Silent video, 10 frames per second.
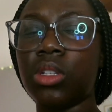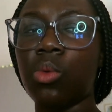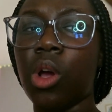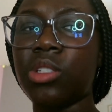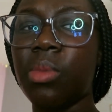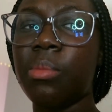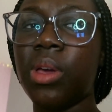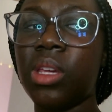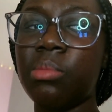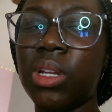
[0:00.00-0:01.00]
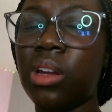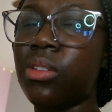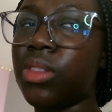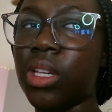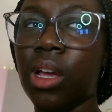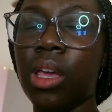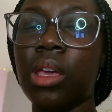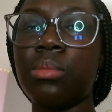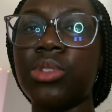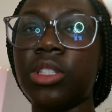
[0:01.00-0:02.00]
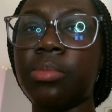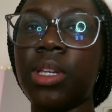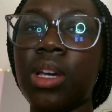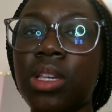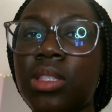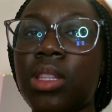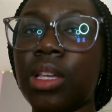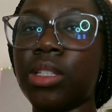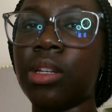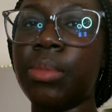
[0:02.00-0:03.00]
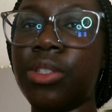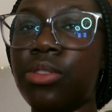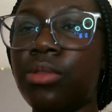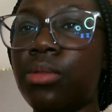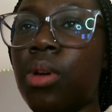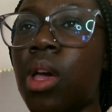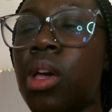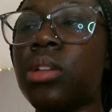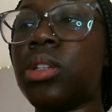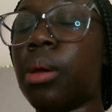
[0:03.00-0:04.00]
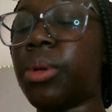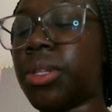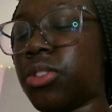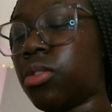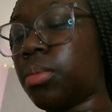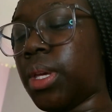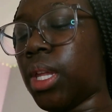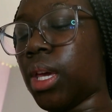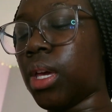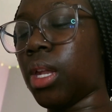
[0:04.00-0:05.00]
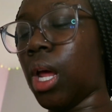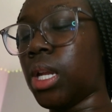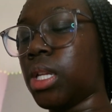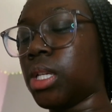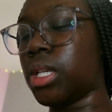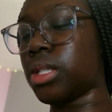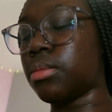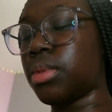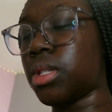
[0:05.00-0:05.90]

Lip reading: gonna wash my bedding, but I don't think I am, just because that's gonna be too time consuming and I need to get some